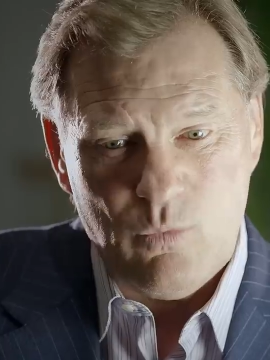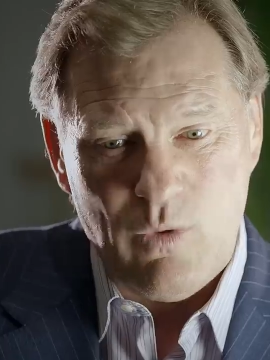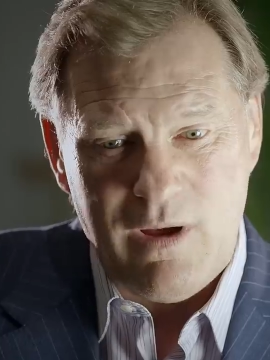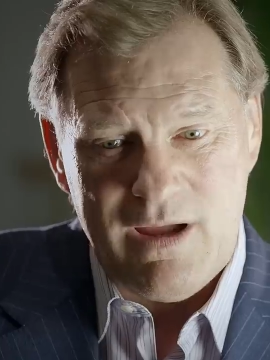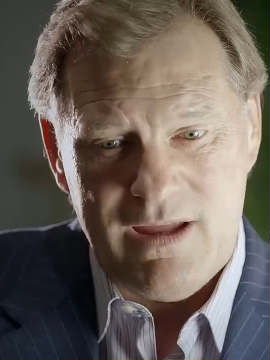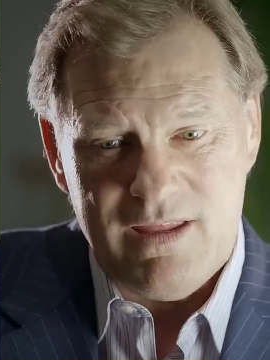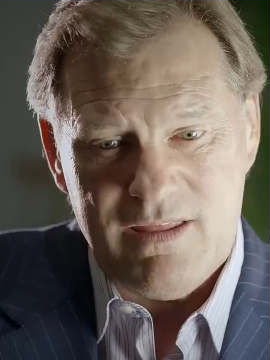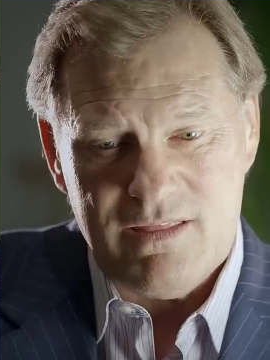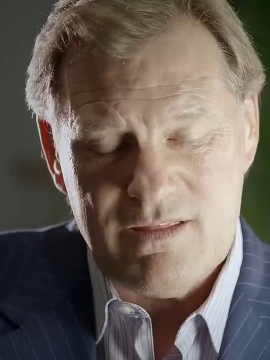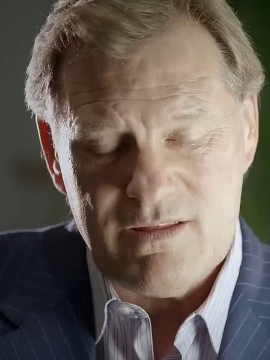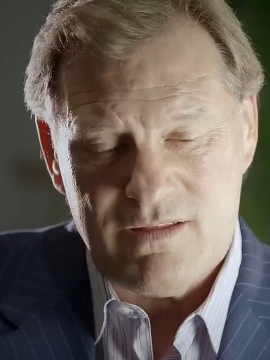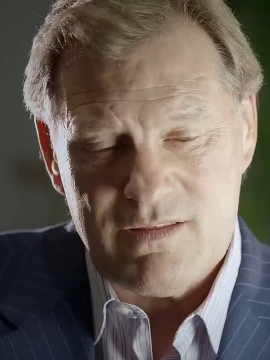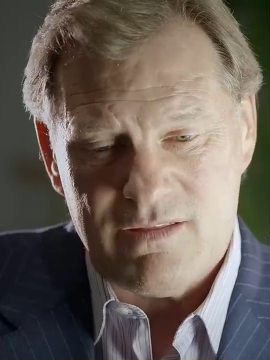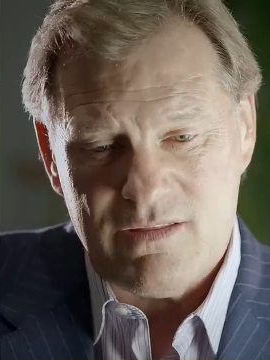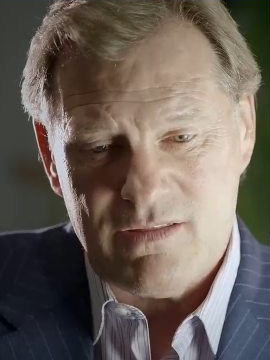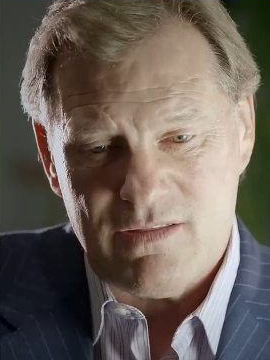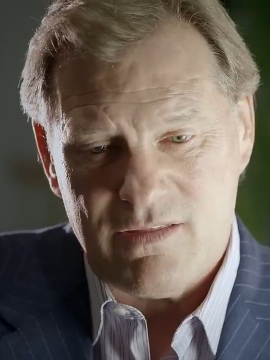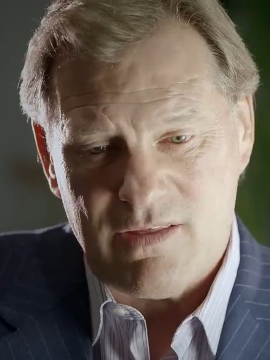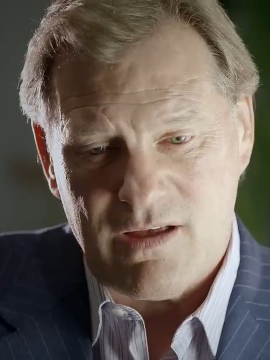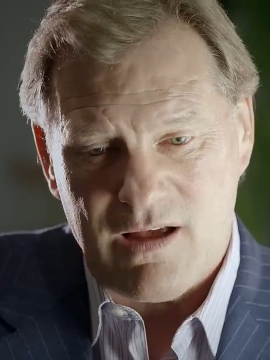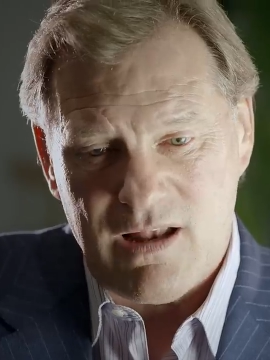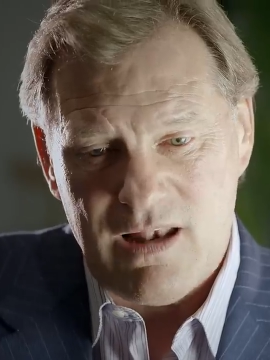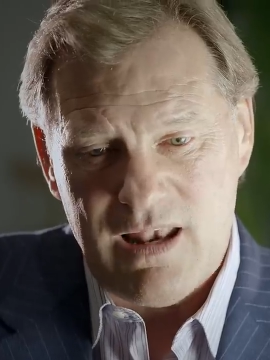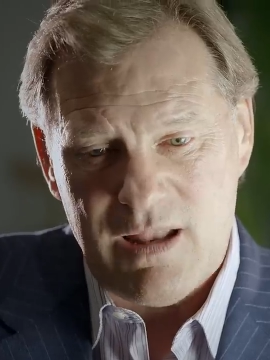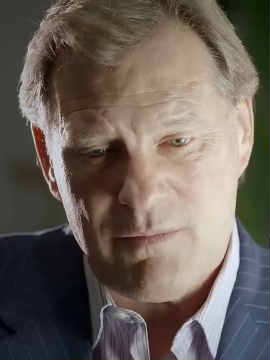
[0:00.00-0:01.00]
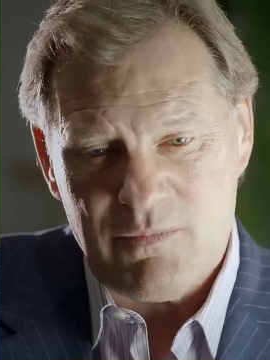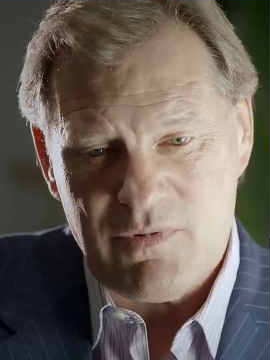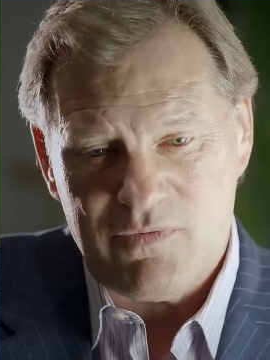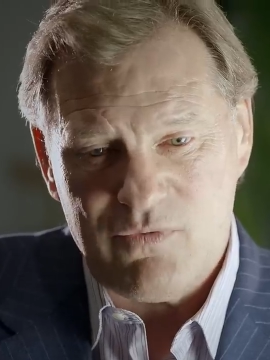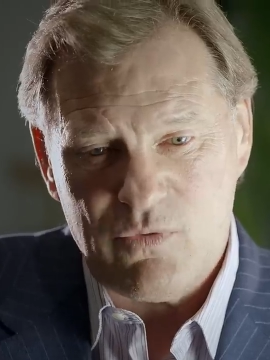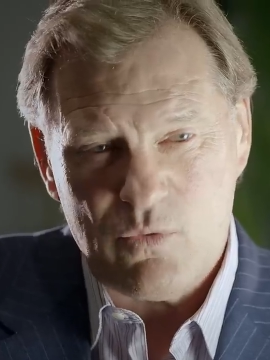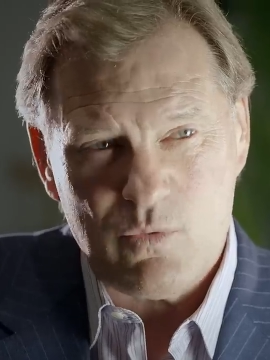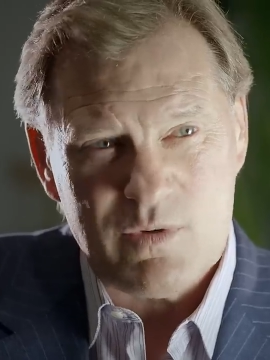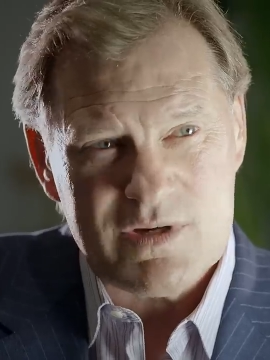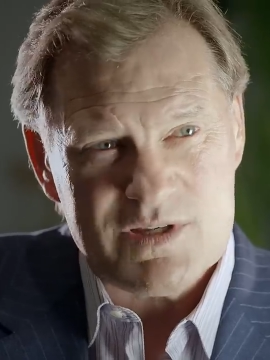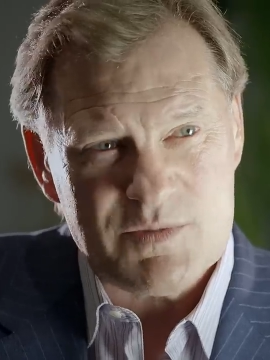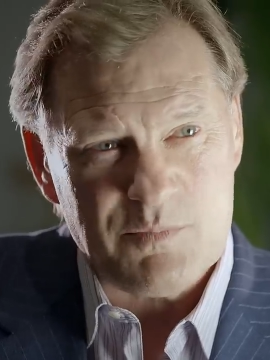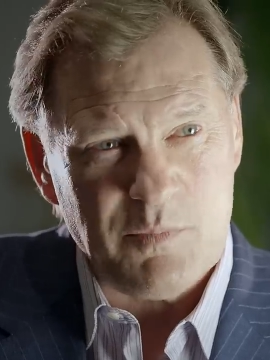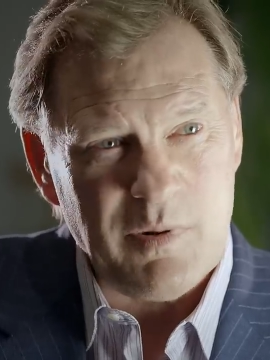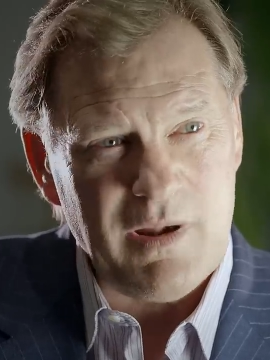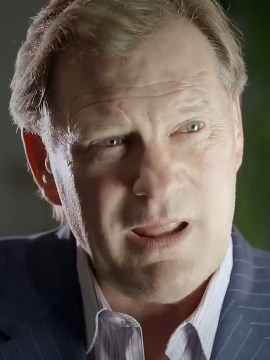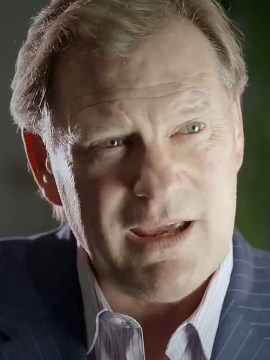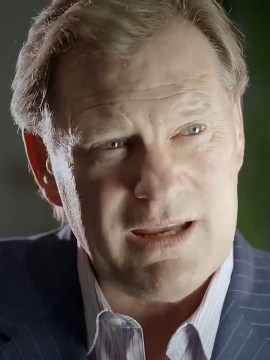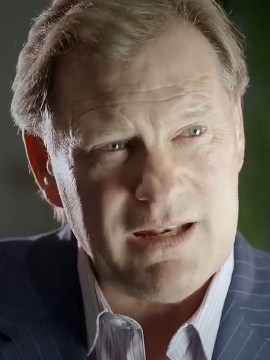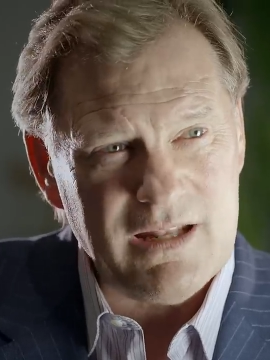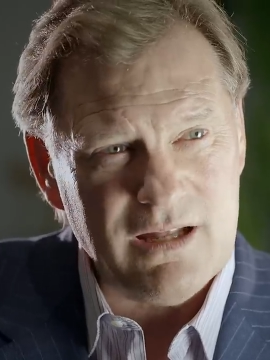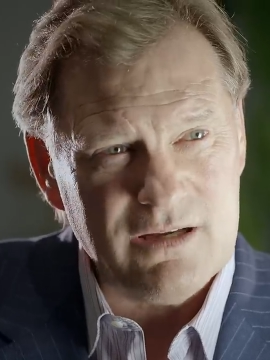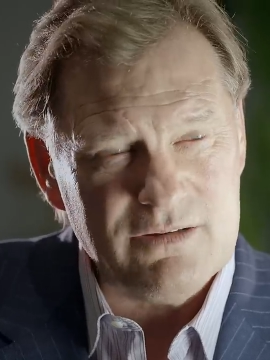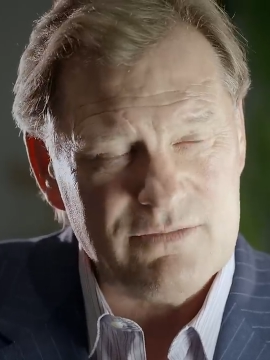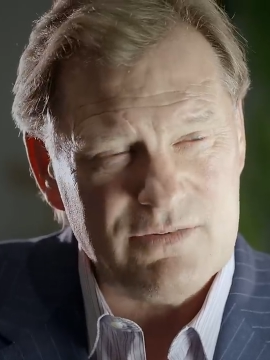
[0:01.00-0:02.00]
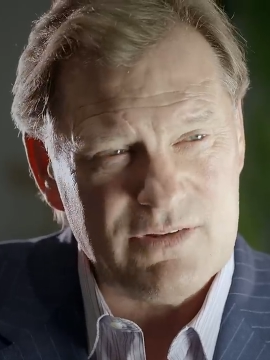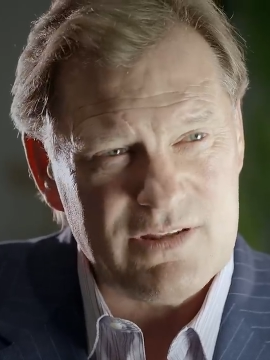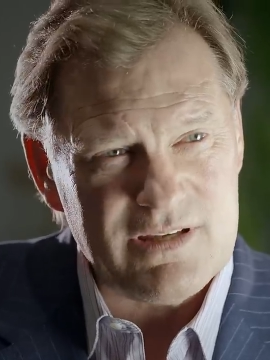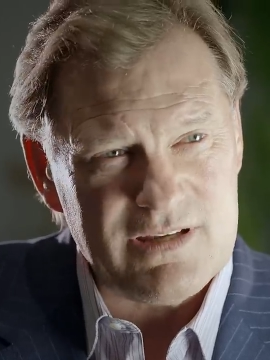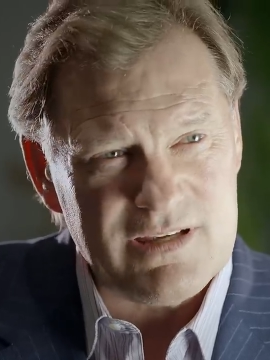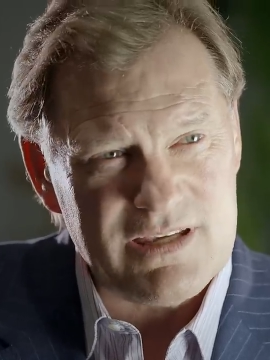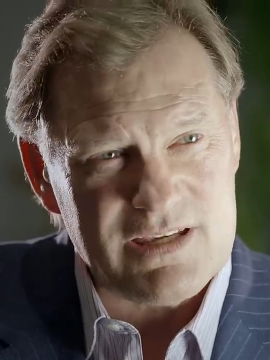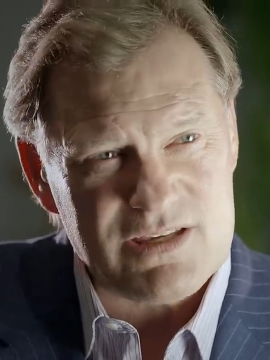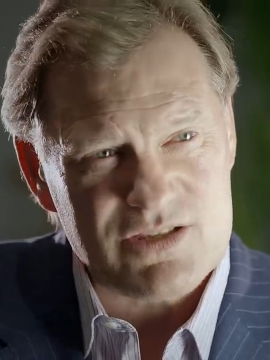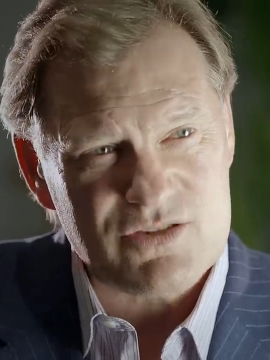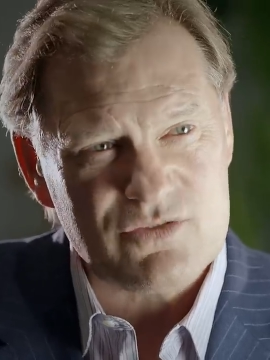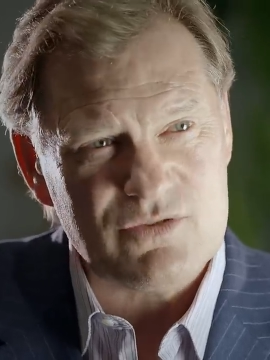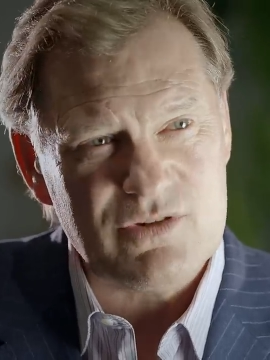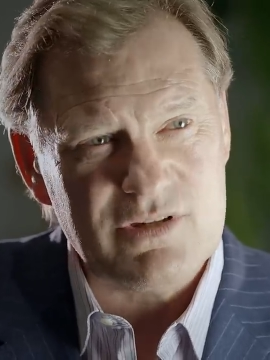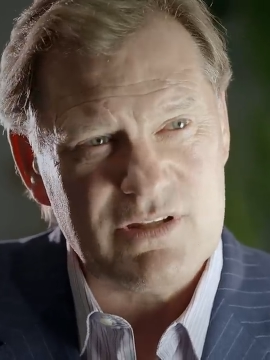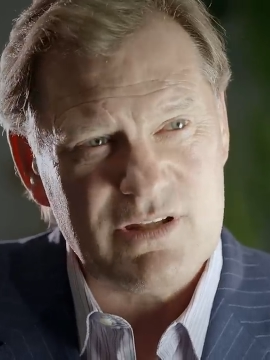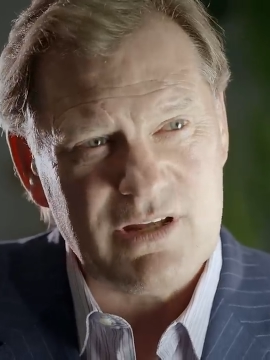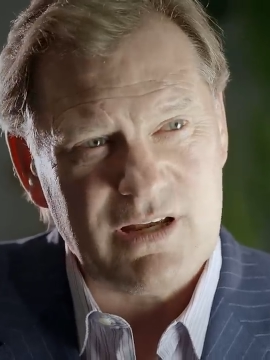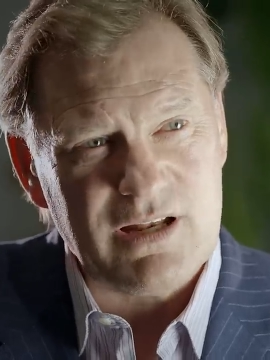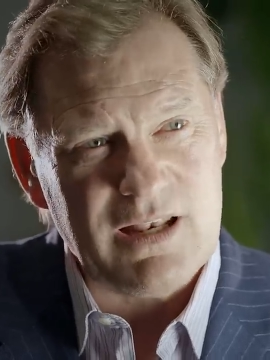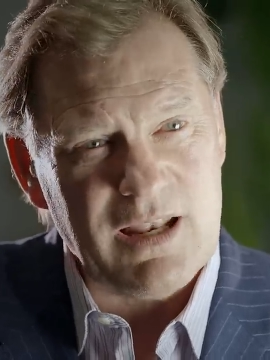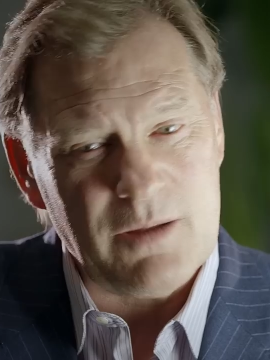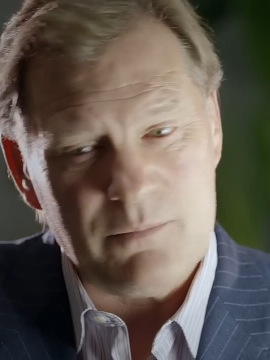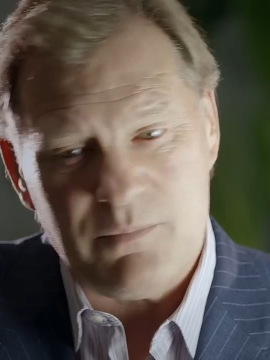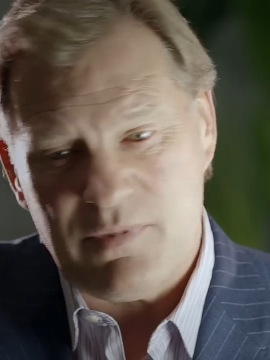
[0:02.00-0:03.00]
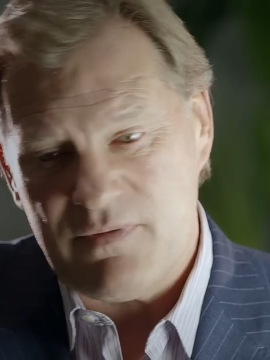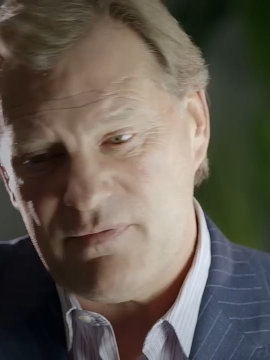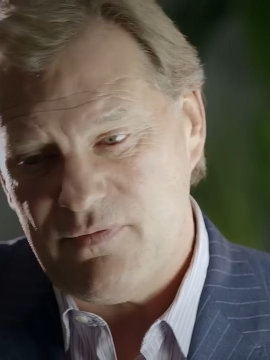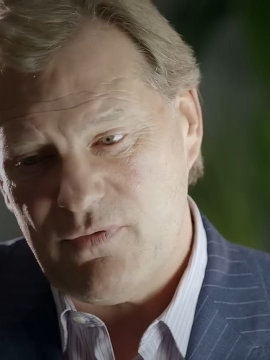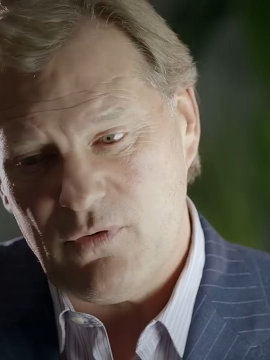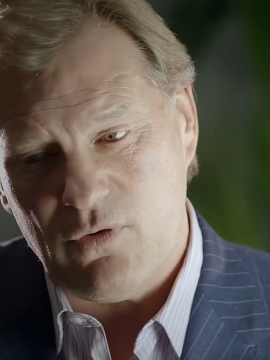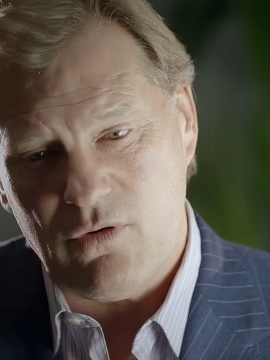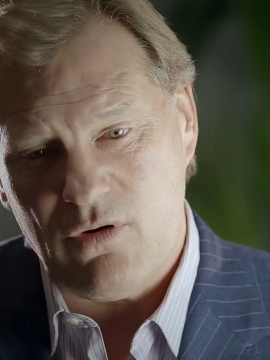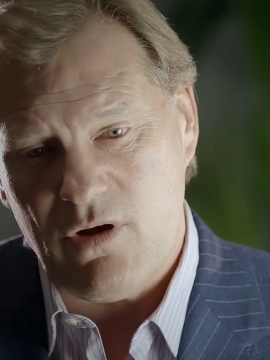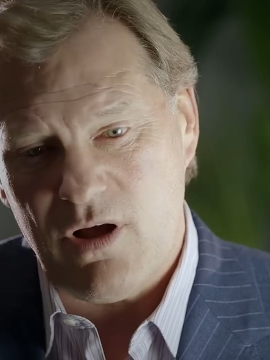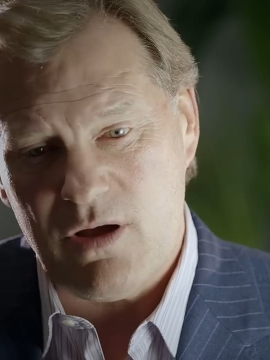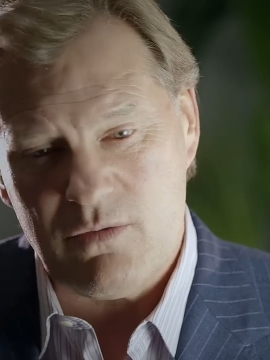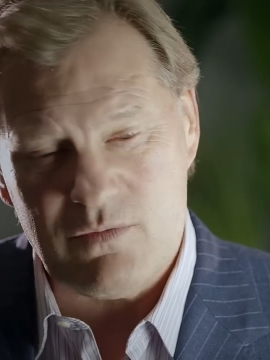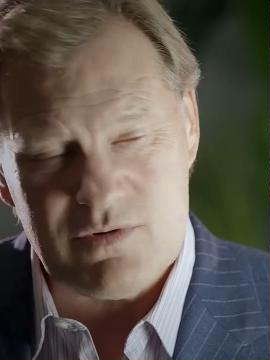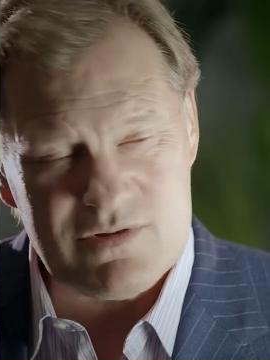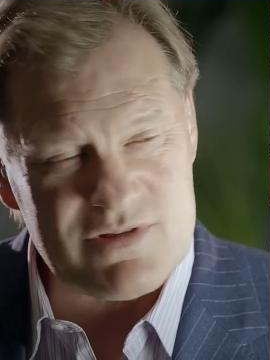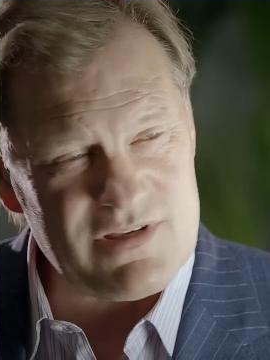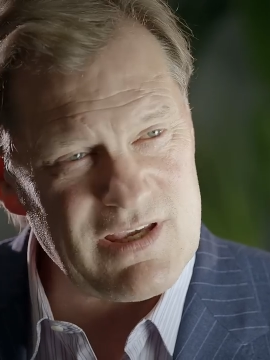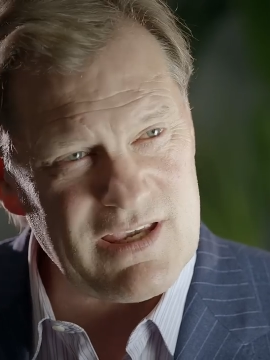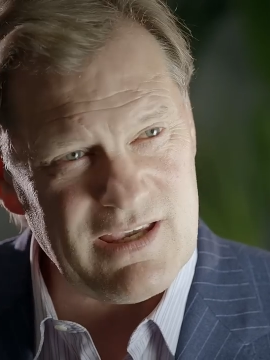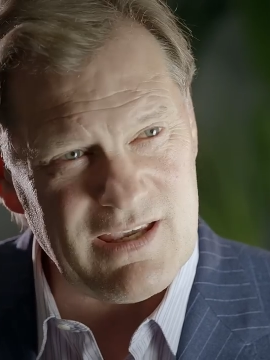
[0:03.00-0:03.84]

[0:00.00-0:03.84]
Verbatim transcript: the way that, that the club have always played over the history of the club before I was